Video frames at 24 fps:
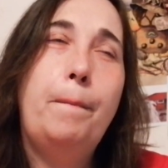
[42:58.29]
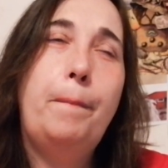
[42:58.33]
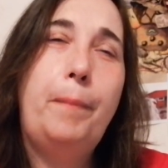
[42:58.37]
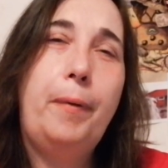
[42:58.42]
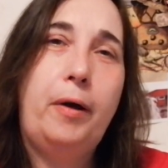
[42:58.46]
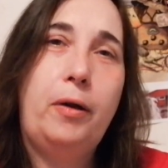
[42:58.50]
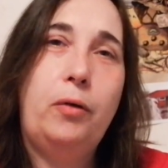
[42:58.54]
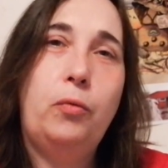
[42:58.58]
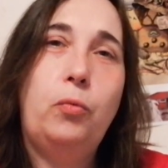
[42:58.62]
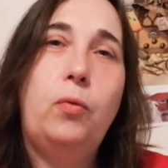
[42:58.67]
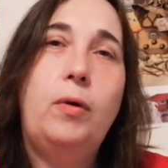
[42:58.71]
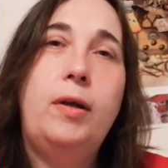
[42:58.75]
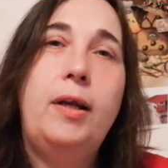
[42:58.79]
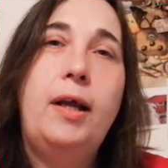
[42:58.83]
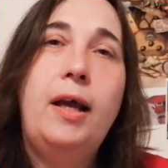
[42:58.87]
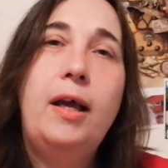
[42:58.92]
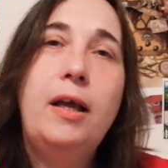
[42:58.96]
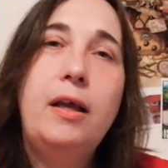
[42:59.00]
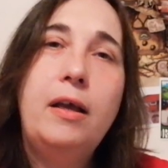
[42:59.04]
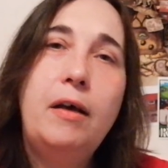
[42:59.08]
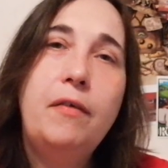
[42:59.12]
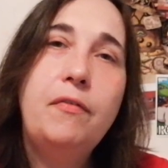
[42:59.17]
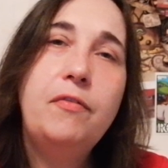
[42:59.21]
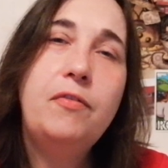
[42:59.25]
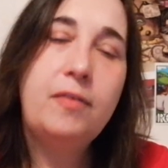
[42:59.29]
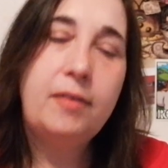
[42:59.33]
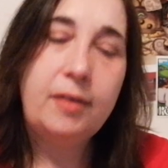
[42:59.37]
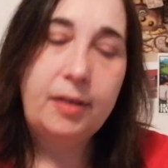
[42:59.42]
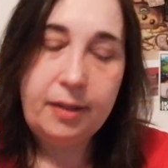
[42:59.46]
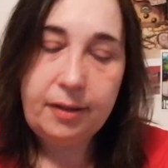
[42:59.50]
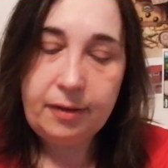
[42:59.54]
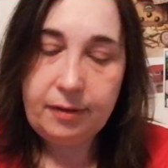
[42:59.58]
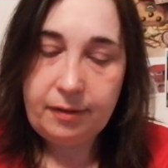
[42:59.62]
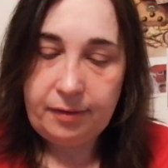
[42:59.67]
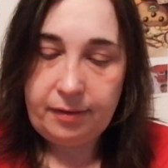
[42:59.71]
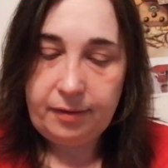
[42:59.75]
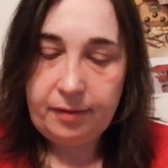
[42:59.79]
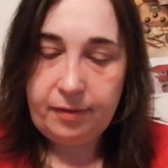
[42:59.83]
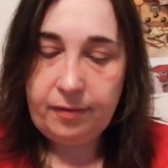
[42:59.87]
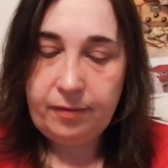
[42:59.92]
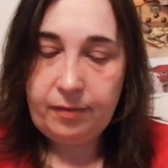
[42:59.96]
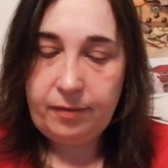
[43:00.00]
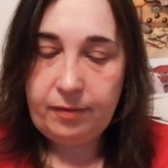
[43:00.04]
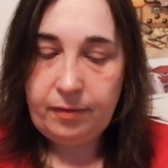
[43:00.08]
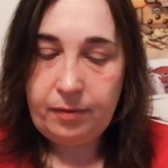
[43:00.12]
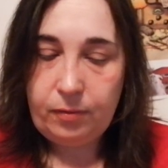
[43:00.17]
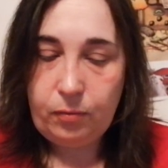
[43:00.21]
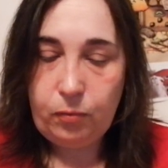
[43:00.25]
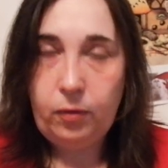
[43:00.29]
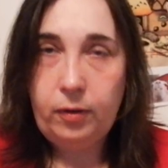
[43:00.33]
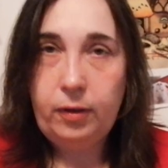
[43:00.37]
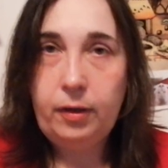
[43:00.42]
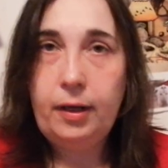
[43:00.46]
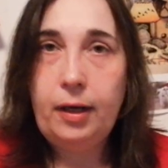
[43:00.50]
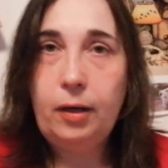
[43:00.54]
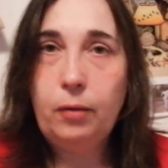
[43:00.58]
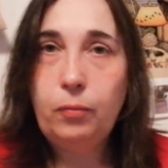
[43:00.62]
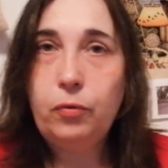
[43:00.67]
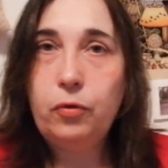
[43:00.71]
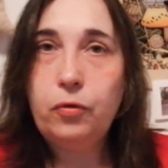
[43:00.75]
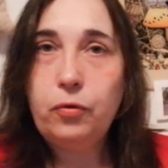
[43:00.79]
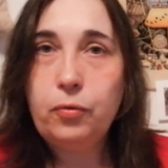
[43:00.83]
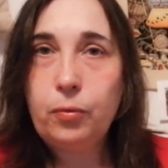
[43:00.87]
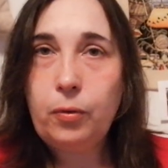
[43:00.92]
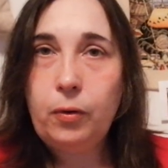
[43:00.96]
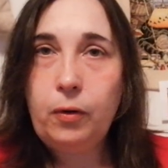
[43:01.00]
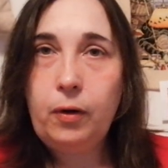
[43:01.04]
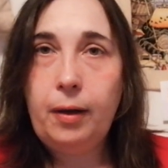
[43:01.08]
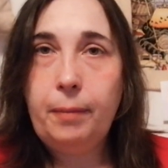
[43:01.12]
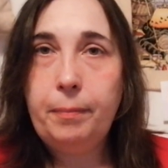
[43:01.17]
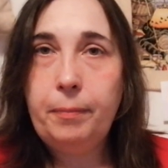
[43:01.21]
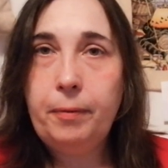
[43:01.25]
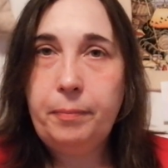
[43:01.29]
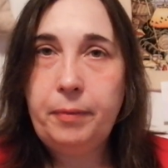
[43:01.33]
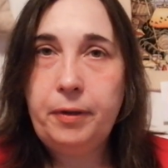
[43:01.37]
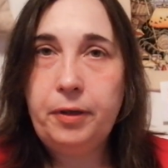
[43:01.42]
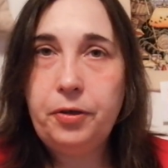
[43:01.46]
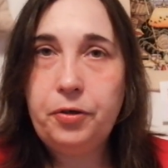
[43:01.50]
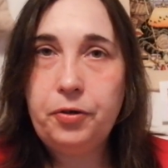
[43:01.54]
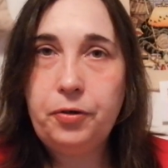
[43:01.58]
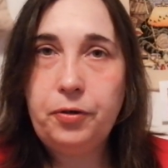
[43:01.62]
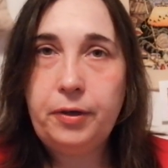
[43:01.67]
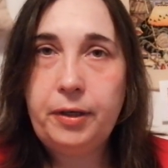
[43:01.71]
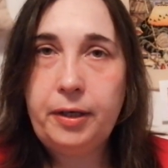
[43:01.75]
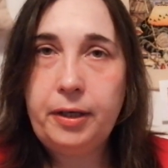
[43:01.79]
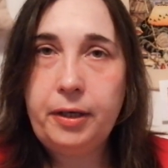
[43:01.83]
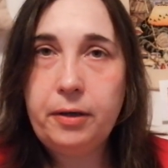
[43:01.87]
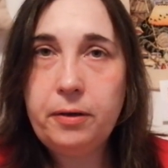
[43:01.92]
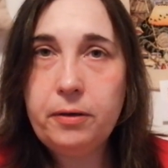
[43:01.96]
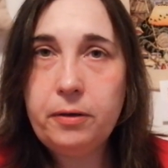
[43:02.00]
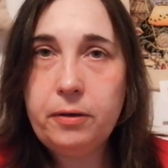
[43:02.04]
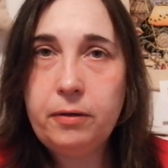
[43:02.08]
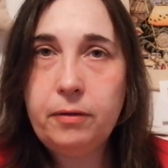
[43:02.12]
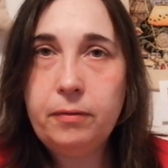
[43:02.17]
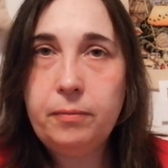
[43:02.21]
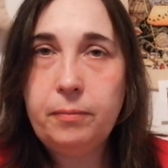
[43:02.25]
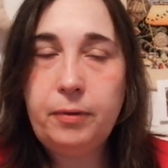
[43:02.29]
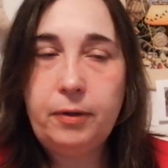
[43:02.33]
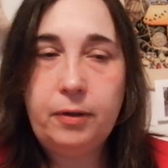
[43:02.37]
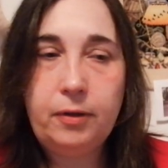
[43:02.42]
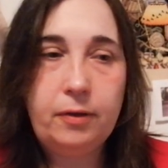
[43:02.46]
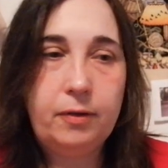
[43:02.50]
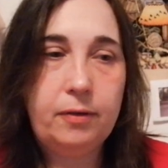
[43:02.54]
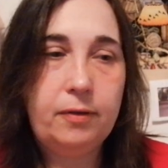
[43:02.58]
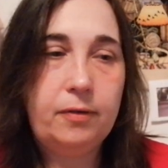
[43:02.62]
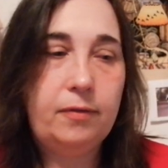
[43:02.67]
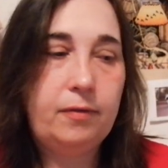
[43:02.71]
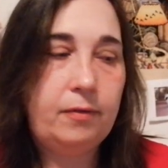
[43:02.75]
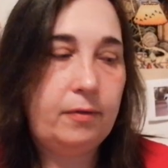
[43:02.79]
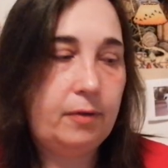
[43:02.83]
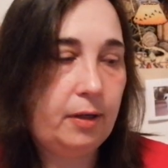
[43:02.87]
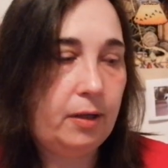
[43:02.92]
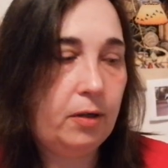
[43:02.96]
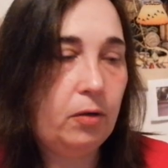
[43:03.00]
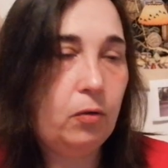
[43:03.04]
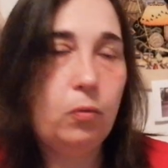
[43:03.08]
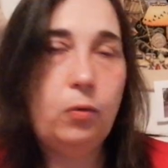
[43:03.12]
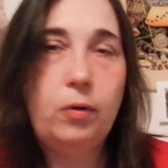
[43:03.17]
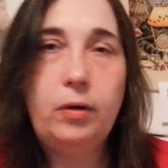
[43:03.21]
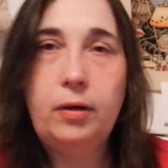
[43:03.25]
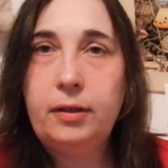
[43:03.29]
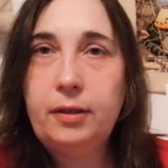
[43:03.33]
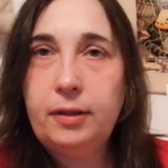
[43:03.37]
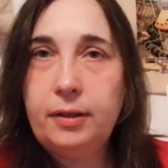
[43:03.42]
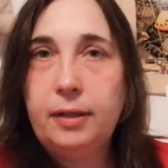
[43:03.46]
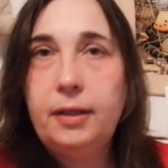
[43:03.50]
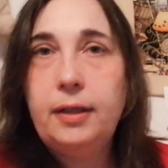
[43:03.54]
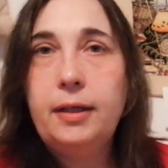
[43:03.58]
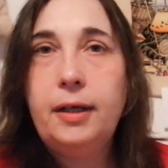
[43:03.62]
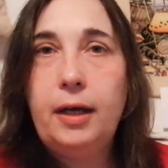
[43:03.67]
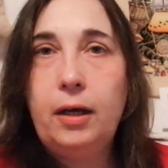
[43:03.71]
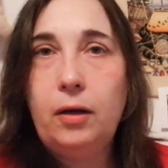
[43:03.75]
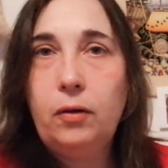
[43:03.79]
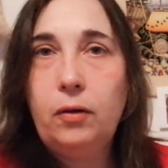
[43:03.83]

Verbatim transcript: But when I have seen this one, I will throw up a picture here because I don't want to dig